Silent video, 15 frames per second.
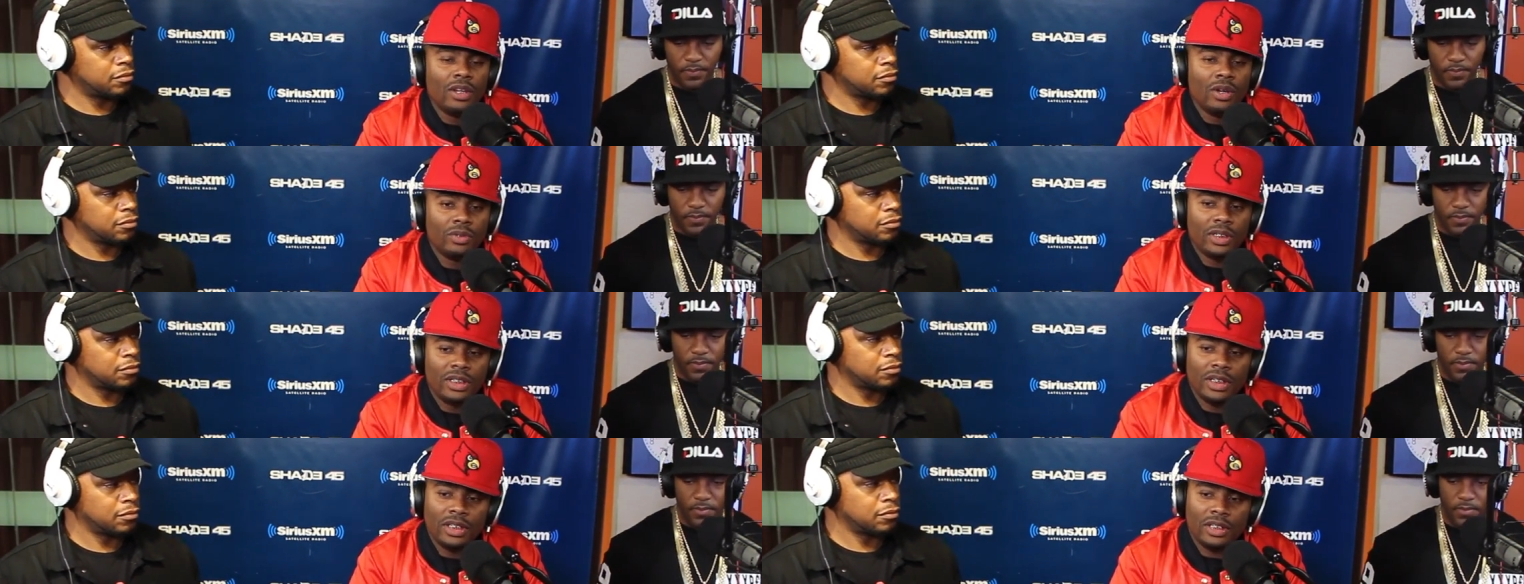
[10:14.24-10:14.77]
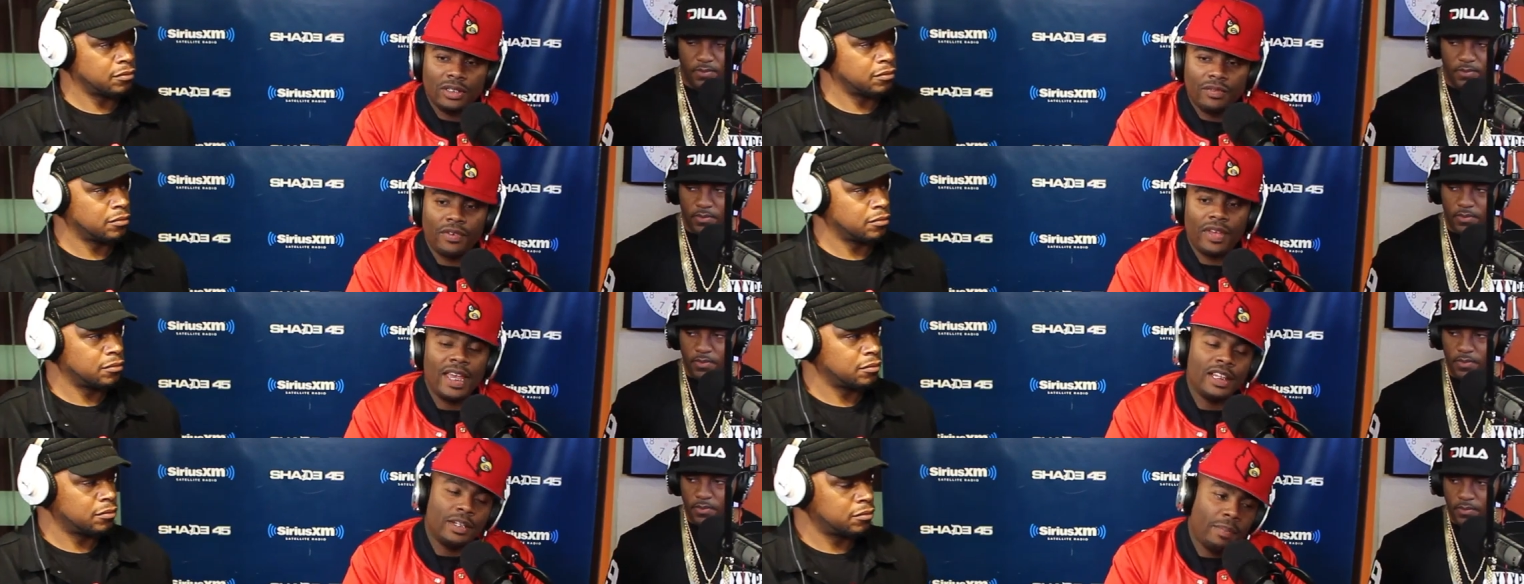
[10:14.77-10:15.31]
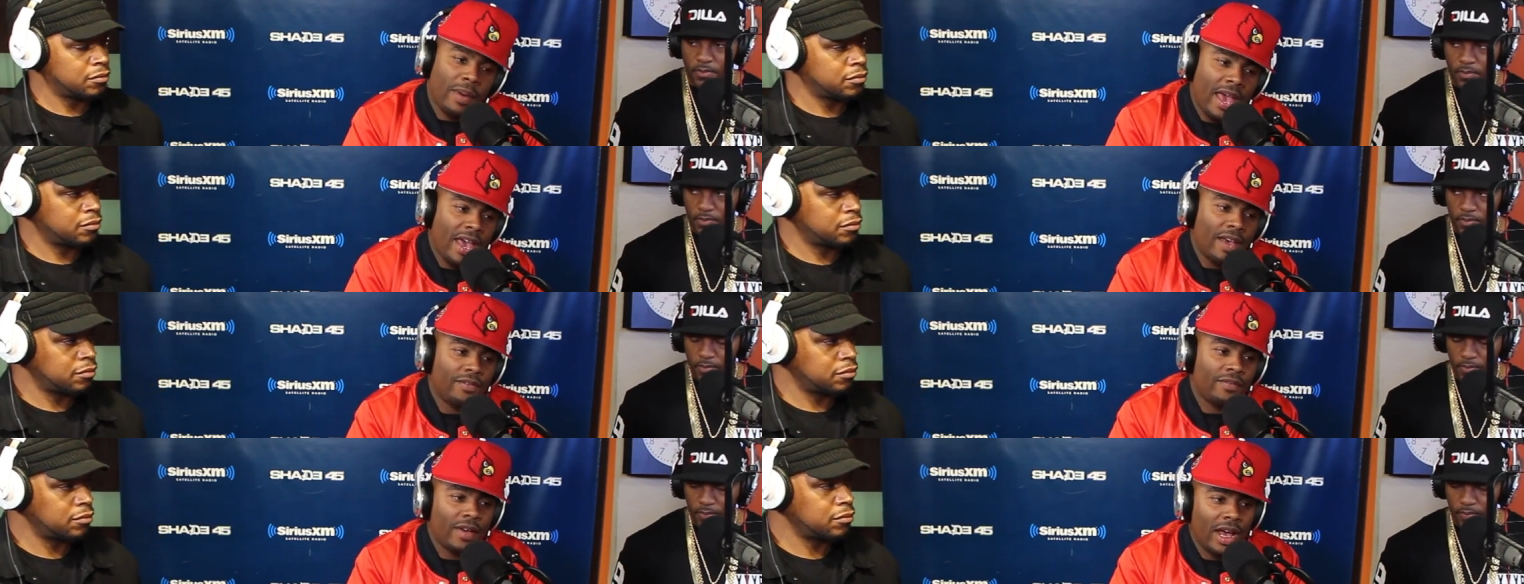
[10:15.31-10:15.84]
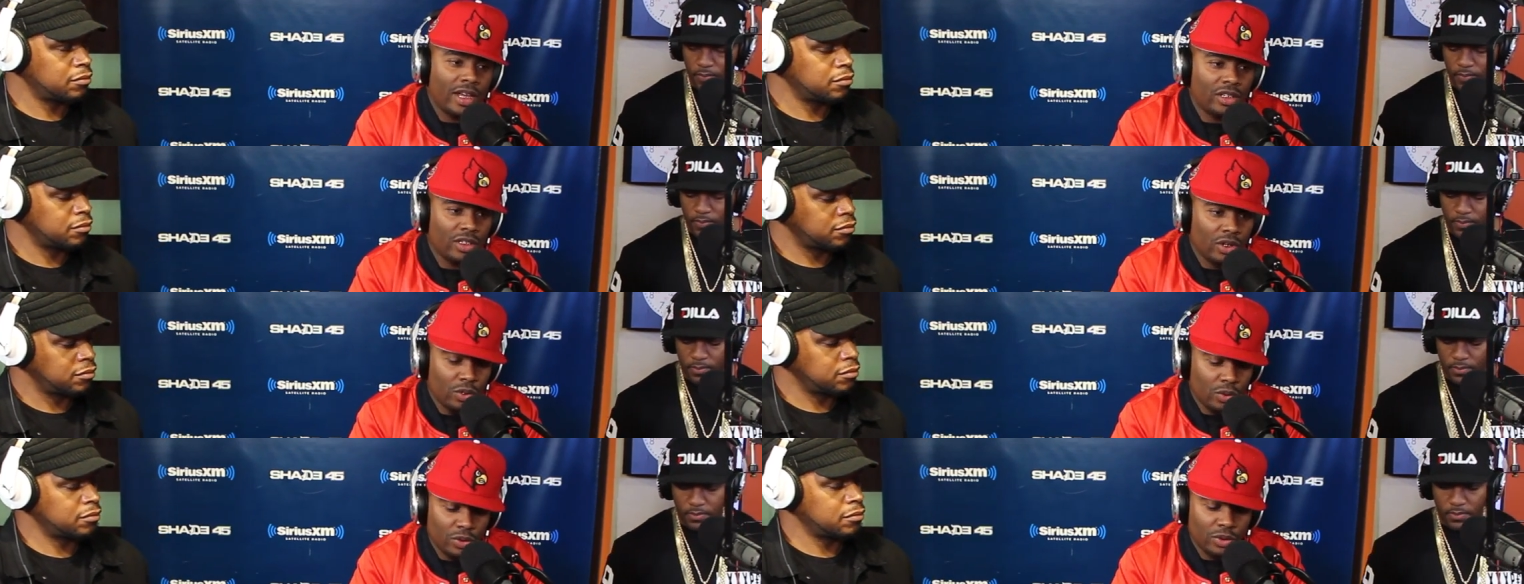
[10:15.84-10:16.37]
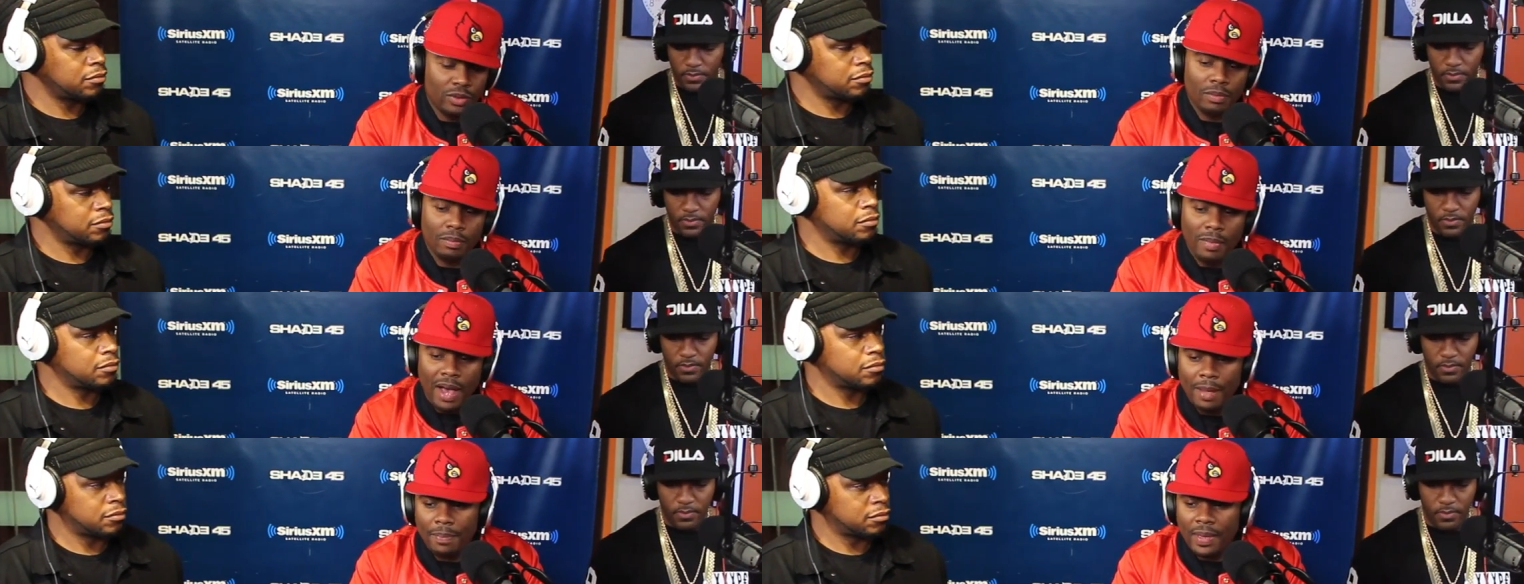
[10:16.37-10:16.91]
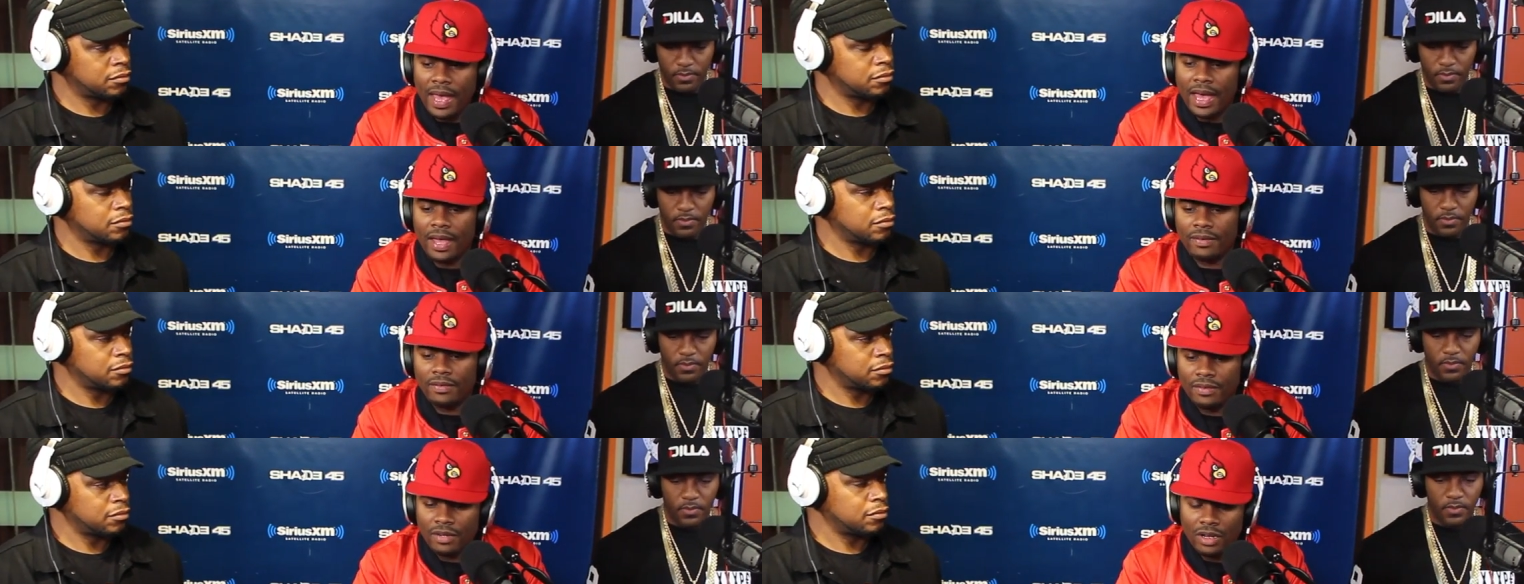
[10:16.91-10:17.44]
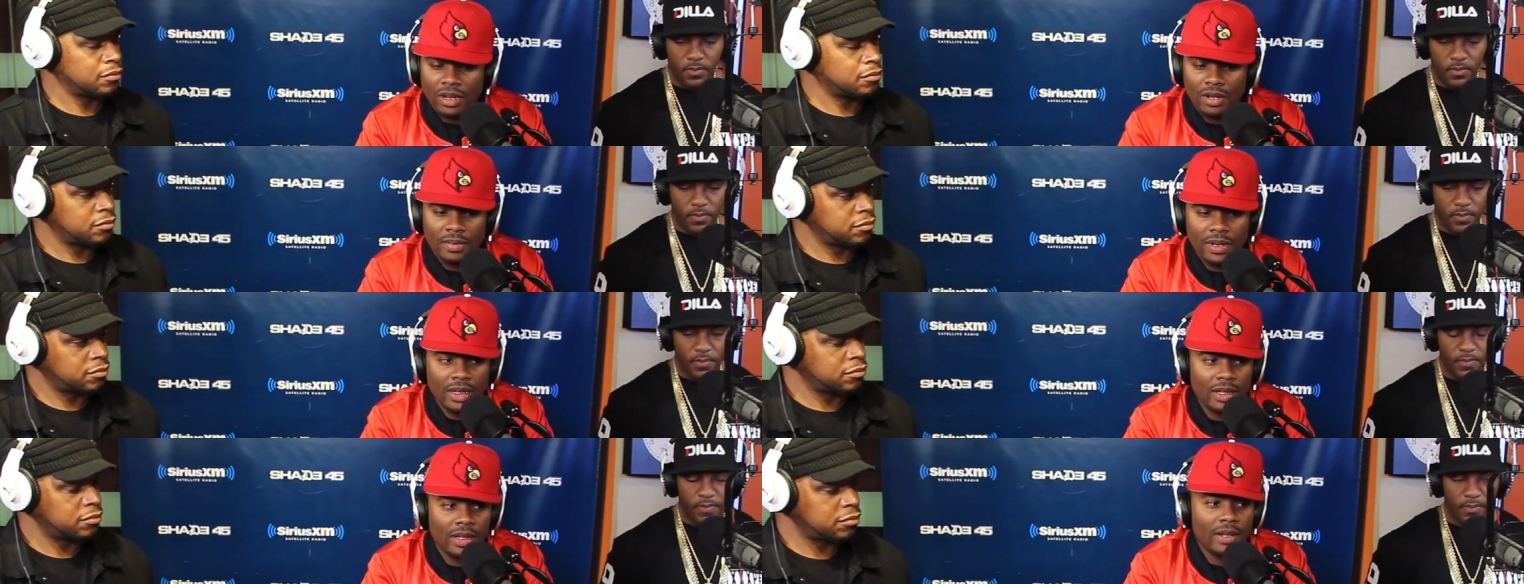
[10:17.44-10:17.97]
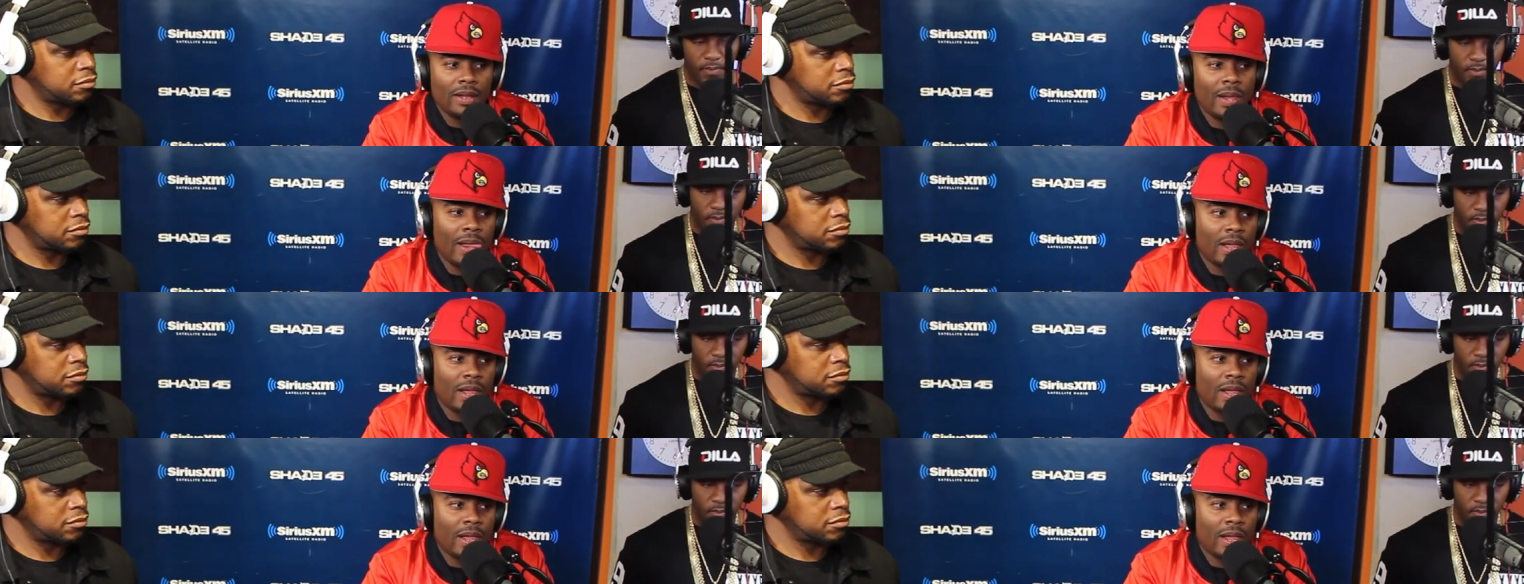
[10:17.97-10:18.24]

Speaker 1: you know, decisions for his path. I chose my path. You know what I mean?